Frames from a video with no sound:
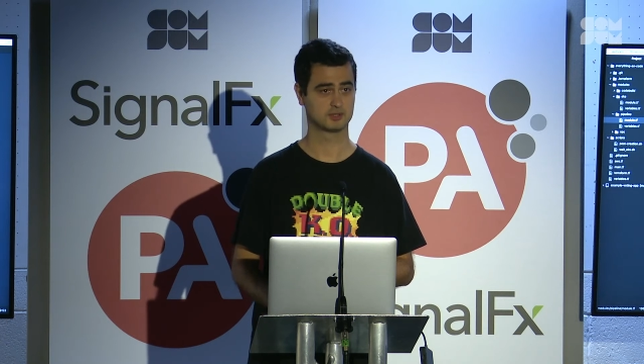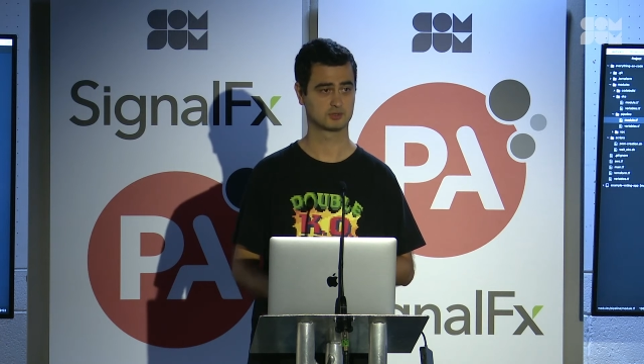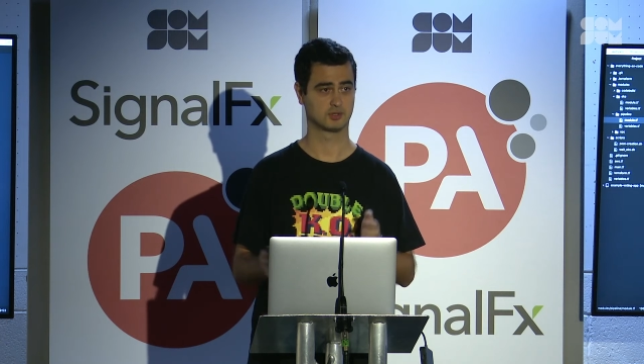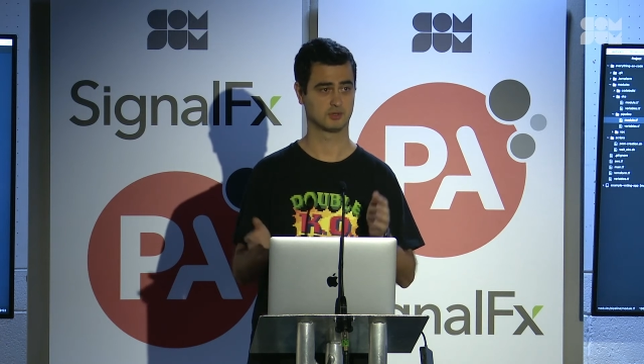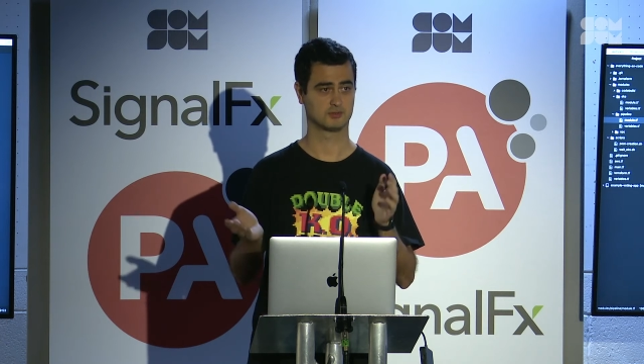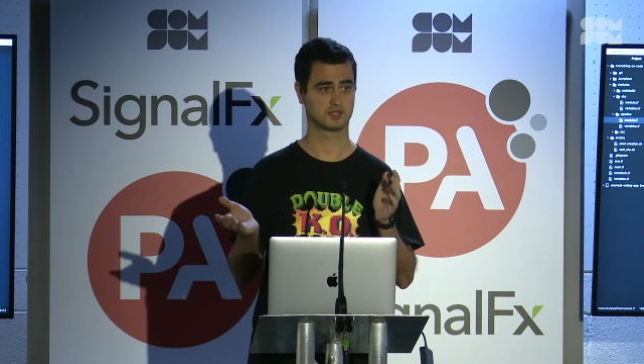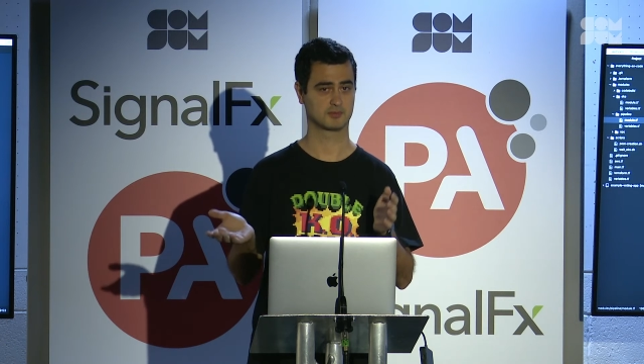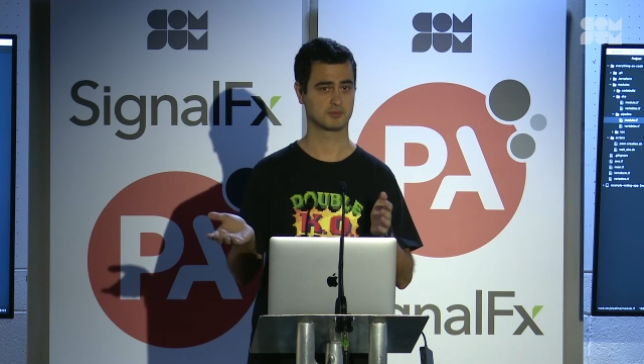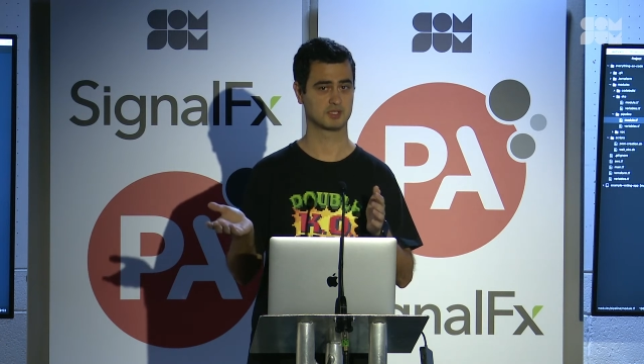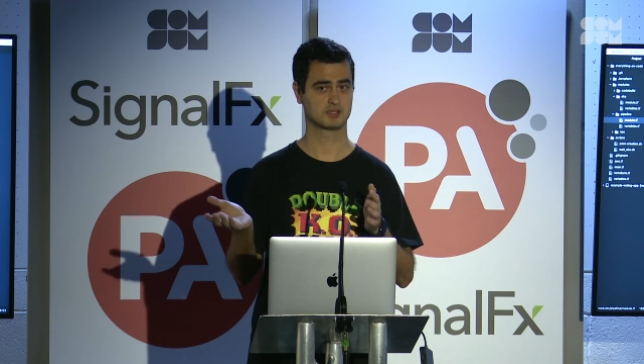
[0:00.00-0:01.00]
So
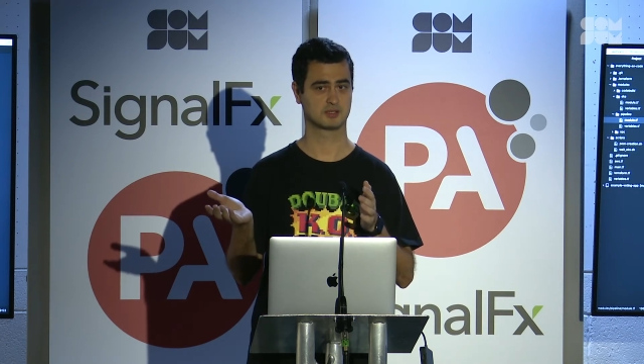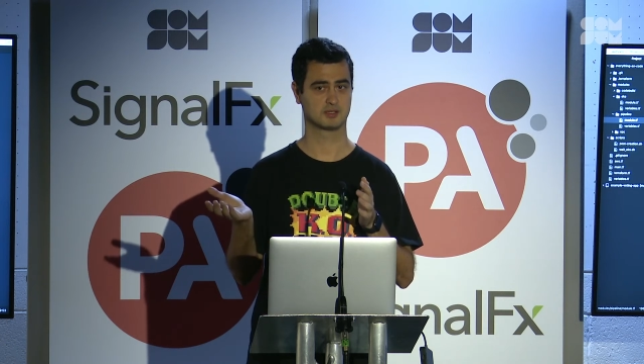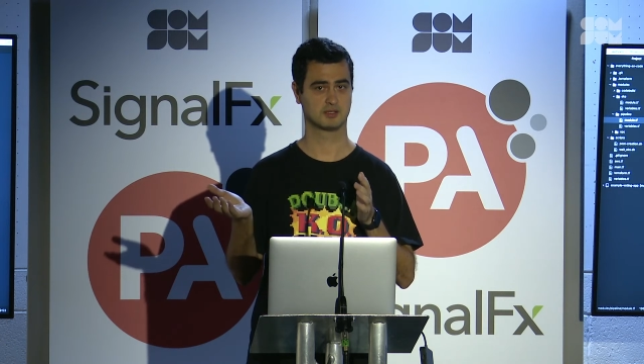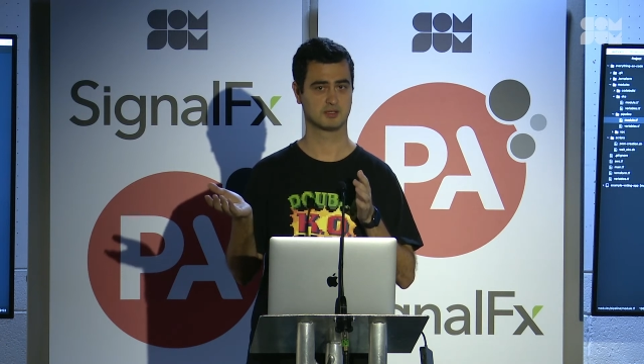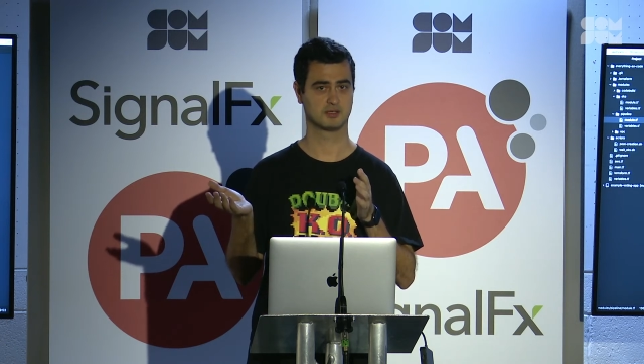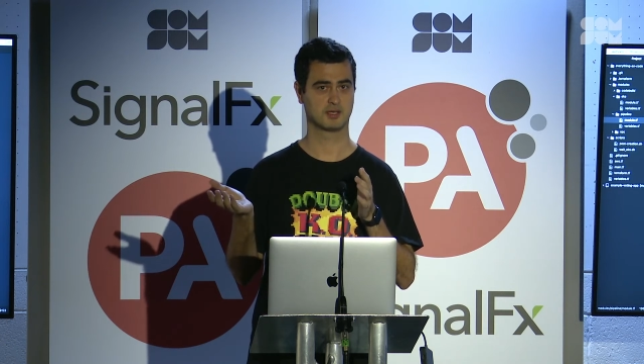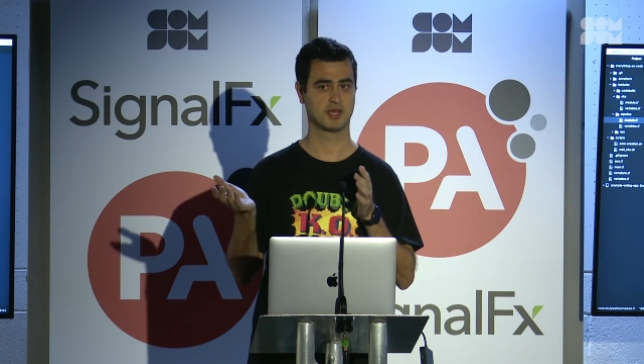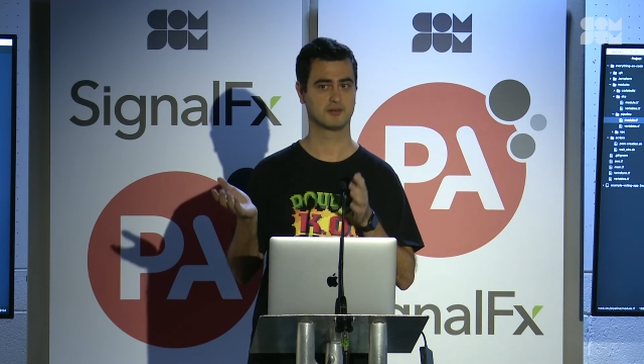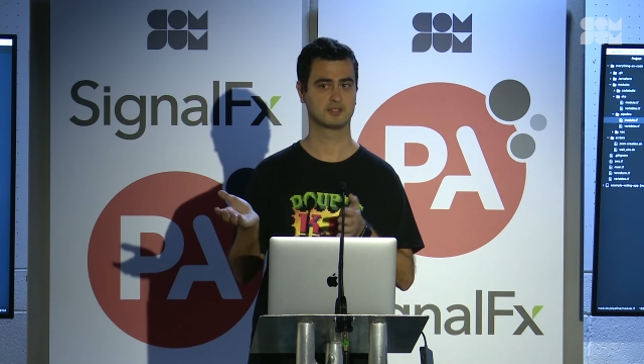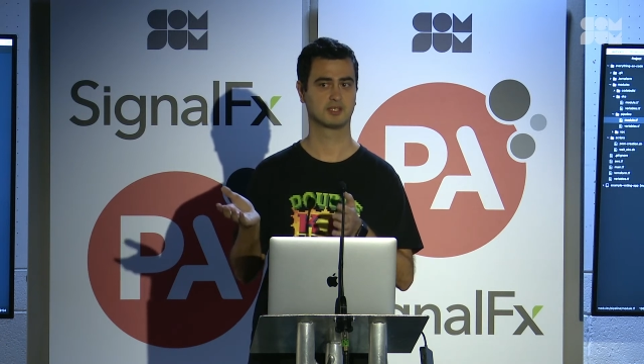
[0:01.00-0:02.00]
that means
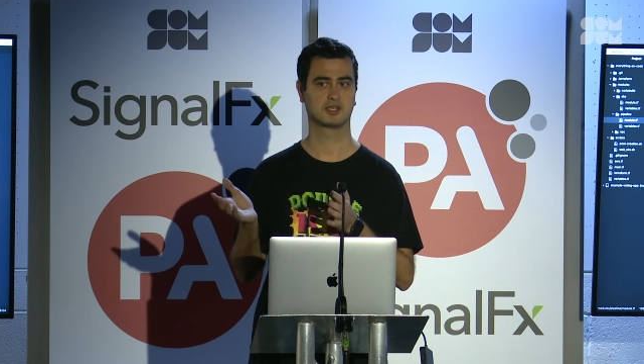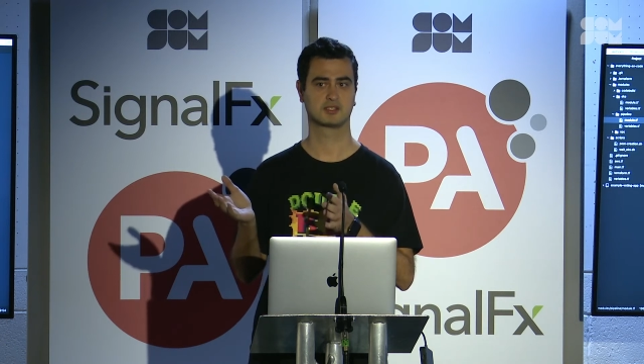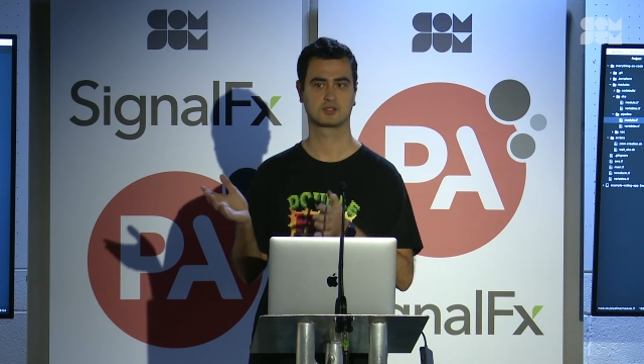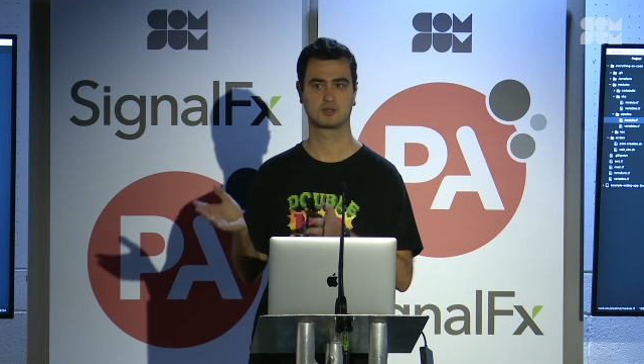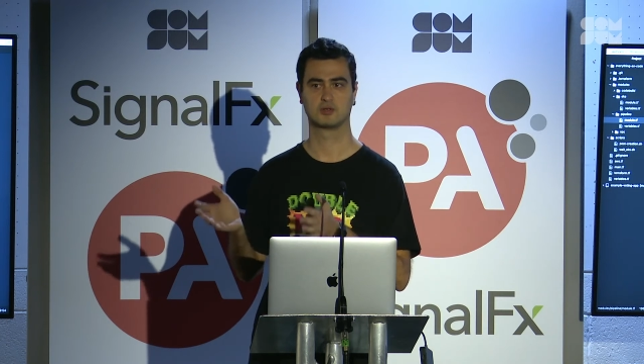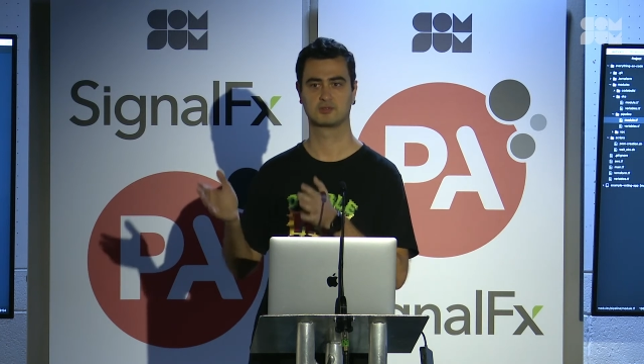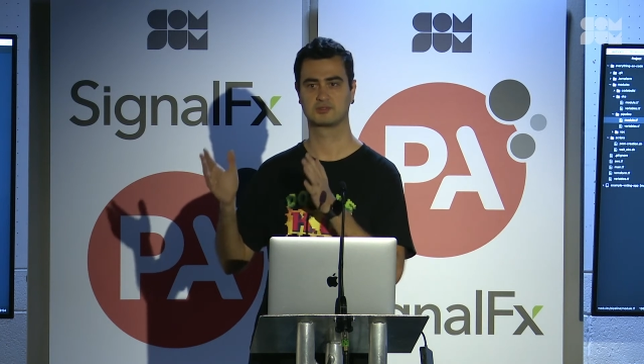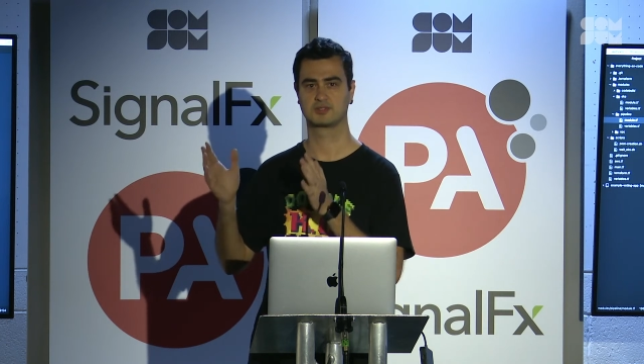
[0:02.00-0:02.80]
everything as code